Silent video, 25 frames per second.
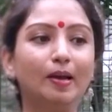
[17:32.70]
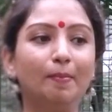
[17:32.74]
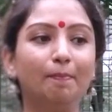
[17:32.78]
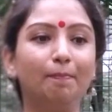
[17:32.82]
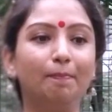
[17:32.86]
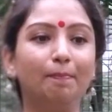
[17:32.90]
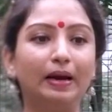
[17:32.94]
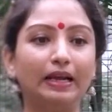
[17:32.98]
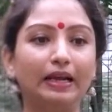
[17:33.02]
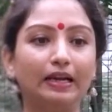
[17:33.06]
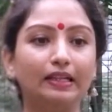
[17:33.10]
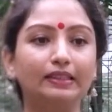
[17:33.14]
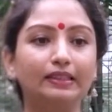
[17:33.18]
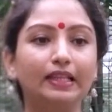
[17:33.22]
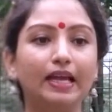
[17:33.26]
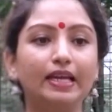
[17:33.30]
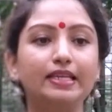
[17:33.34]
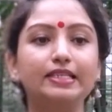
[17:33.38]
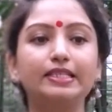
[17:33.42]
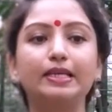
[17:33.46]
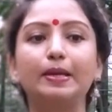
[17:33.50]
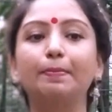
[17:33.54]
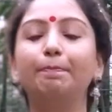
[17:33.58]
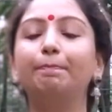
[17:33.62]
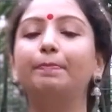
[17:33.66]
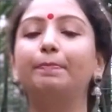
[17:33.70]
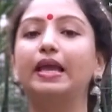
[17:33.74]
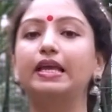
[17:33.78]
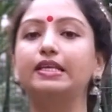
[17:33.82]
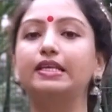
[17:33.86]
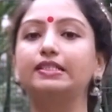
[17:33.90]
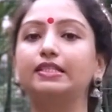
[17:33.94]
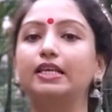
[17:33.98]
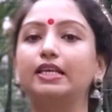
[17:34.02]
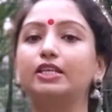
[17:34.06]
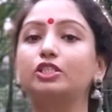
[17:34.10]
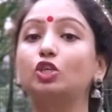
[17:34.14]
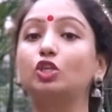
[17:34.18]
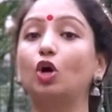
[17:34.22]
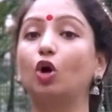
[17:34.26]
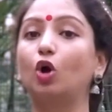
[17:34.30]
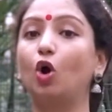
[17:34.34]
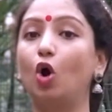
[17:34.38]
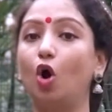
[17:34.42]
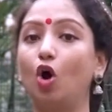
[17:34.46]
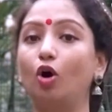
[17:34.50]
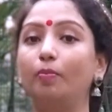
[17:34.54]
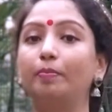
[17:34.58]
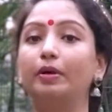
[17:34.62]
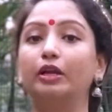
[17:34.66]
Bharatanatyam basics are
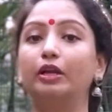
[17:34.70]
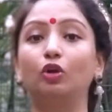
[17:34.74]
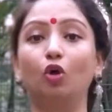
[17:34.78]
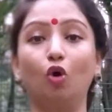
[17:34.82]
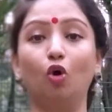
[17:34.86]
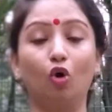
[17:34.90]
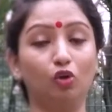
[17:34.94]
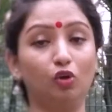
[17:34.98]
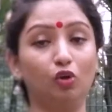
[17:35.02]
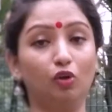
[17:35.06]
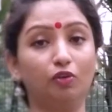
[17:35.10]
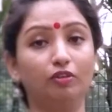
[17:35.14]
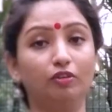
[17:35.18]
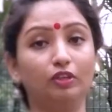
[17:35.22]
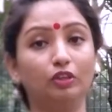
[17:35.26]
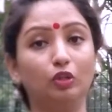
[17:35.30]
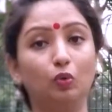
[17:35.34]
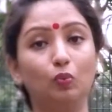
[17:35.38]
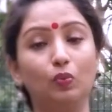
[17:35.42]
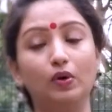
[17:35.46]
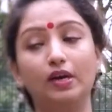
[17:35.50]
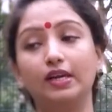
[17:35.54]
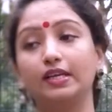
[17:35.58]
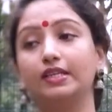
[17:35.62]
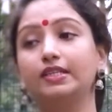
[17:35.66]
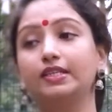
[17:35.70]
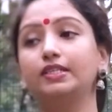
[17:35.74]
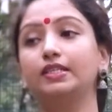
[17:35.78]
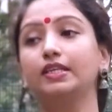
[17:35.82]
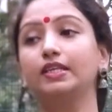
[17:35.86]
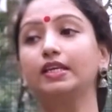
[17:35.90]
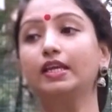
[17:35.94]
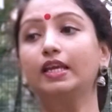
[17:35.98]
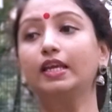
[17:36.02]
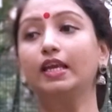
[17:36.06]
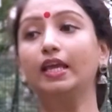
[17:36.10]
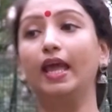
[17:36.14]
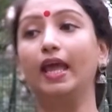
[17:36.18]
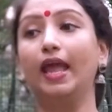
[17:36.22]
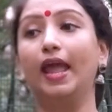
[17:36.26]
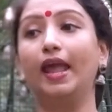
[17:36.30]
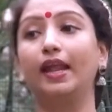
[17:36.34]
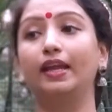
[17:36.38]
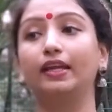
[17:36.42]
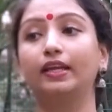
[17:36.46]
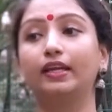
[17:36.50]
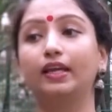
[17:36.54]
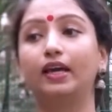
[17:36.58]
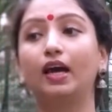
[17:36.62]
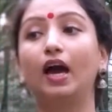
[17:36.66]
common all over the world
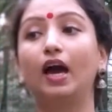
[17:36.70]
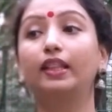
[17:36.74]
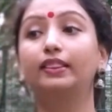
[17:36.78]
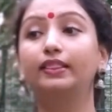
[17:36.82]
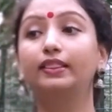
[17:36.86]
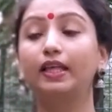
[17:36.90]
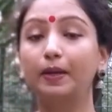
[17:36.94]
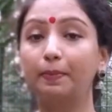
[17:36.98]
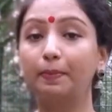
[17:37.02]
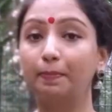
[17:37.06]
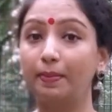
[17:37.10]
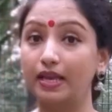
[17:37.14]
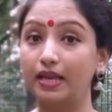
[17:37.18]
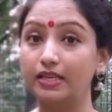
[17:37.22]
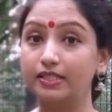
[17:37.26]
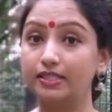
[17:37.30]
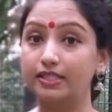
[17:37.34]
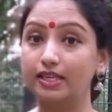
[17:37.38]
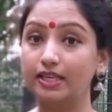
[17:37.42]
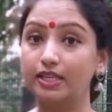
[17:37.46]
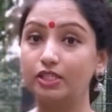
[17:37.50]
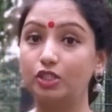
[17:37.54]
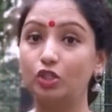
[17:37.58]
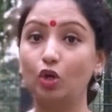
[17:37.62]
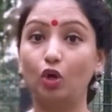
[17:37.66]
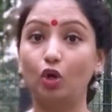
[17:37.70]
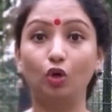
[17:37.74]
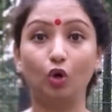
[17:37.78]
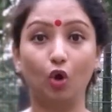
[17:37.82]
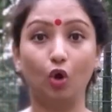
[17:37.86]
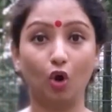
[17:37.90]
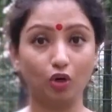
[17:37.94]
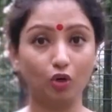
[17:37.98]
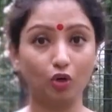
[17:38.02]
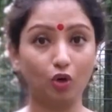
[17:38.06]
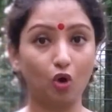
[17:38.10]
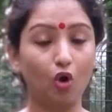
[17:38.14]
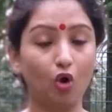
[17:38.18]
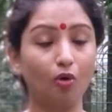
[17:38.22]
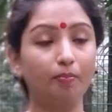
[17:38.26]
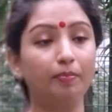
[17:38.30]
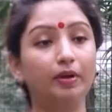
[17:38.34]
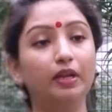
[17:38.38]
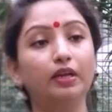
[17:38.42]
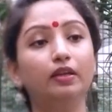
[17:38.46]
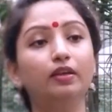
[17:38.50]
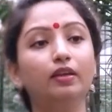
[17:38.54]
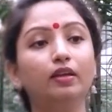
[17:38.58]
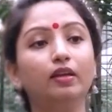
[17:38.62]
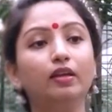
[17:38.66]
and Kathak basics are not
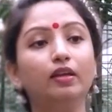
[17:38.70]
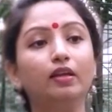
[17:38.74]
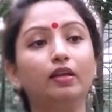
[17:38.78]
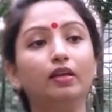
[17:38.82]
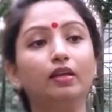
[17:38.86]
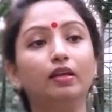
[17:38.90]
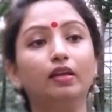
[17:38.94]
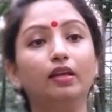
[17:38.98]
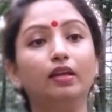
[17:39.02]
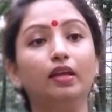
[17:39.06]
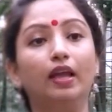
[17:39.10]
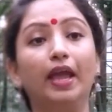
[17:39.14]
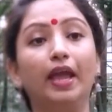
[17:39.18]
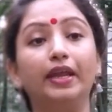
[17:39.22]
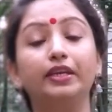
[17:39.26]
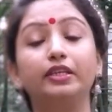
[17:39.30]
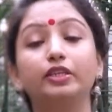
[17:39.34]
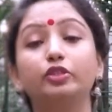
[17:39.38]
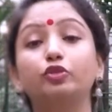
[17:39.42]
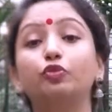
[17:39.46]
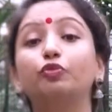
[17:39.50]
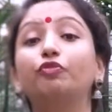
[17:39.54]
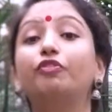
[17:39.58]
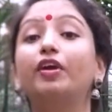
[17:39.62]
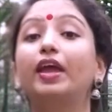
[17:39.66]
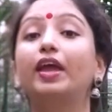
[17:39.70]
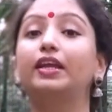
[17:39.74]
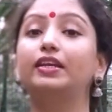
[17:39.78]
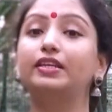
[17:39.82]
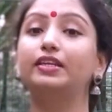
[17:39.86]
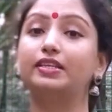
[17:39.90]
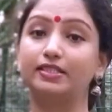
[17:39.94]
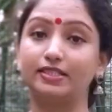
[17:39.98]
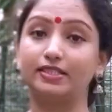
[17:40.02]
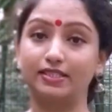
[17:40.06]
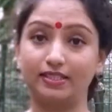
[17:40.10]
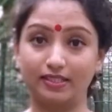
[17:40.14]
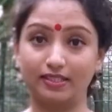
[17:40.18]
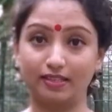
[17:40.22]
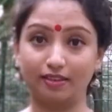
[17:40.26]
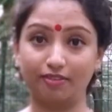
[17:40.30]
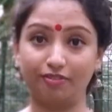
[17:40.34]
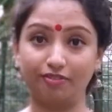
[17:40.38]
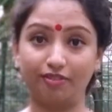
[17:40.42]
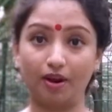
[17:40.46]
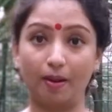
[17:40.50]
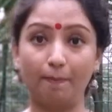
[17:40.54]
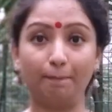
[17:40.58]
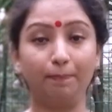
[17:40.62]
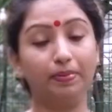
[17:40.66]
common, and it varies
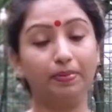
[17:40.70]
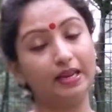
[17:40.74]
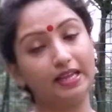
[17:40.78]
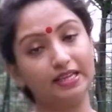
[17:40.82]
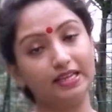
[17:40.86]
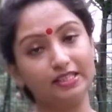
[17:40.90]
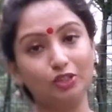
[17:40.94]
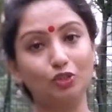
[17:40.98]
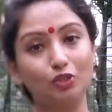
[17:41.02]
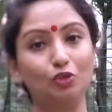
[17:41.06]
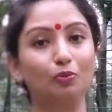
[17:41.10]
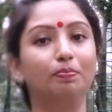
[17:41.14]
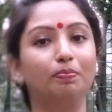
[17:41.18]
from place to